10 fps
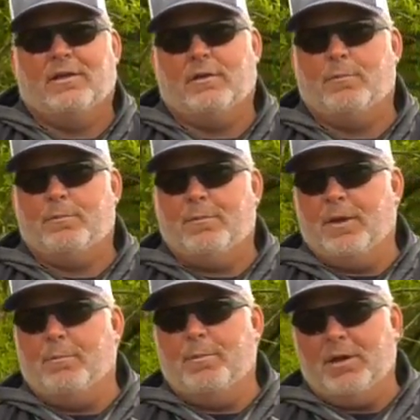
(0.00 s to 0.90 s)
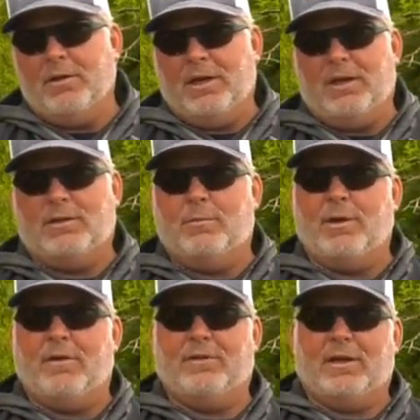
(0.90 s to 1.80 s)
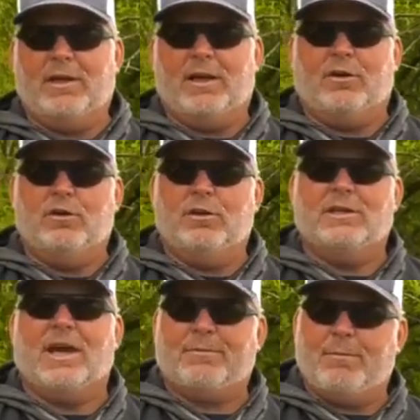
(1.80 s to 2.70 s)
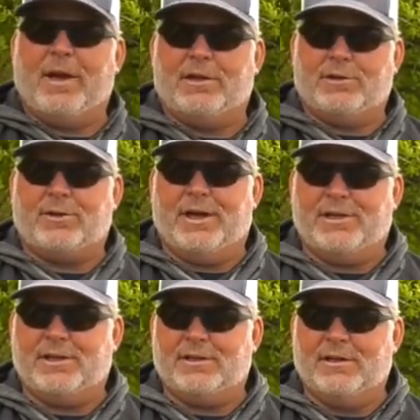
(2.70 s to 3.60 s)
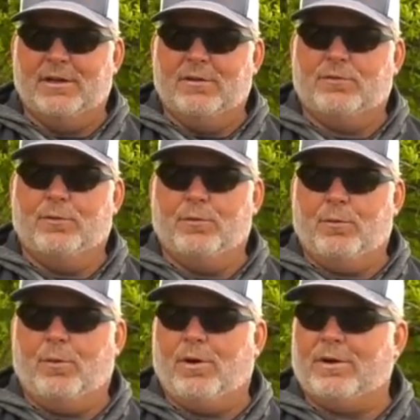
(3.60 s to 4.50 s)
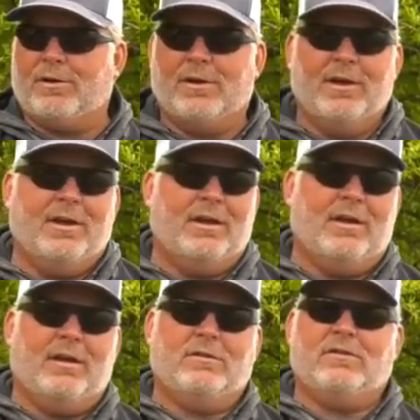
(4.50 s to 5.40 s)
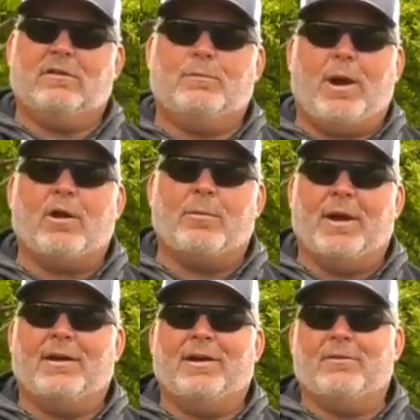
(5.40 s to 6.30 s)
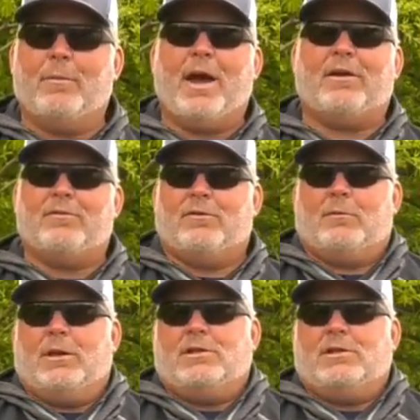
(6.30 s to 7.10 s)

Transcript: The, the ability to be able to get good depth penetration through the water is just paramount as a bass fisherman.